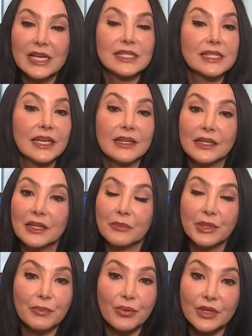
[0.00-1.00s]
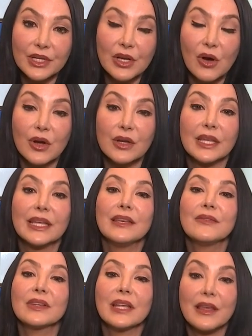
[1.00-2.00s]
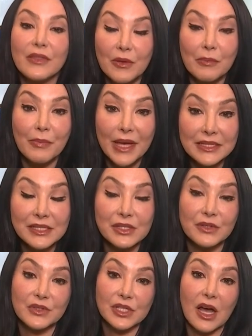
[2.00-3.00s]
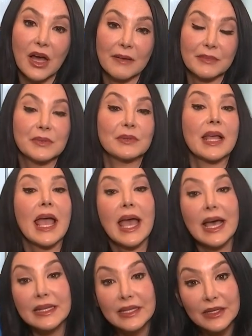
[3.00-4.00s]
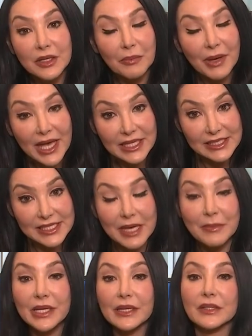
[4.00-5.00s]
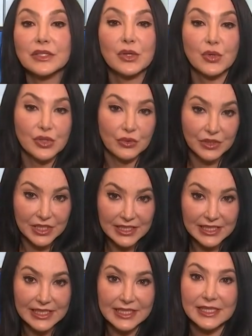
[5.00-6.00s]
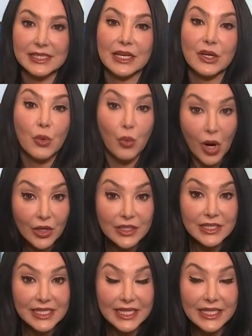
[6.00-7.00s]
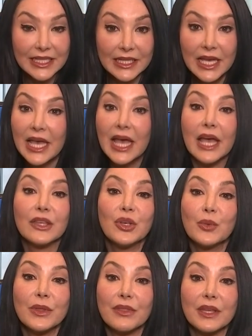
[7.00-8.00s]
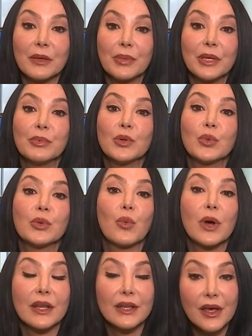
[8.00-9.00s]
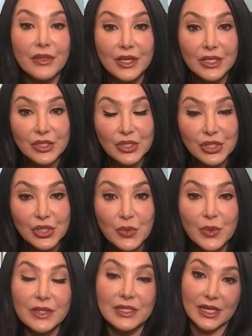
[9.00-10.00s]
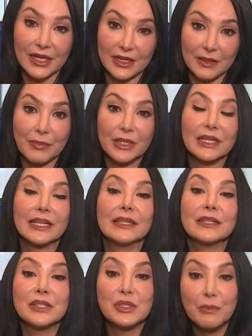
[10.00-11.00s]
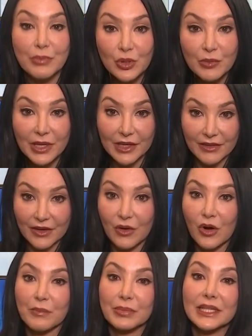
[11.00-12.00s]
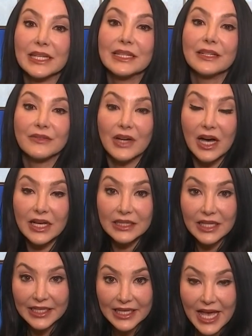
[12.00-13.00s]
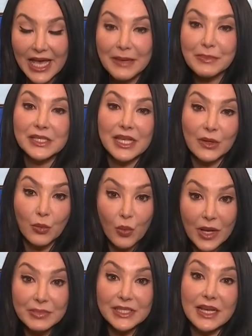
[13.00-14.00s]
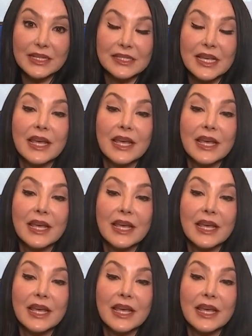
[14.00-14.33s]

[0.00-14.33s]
Dating can be pretty hard even in the best of times. Add in a pandemic, social distancing, quarantining, and you would think people would want nothing to do with dating, but it is booming. There are plenty of online apps and websites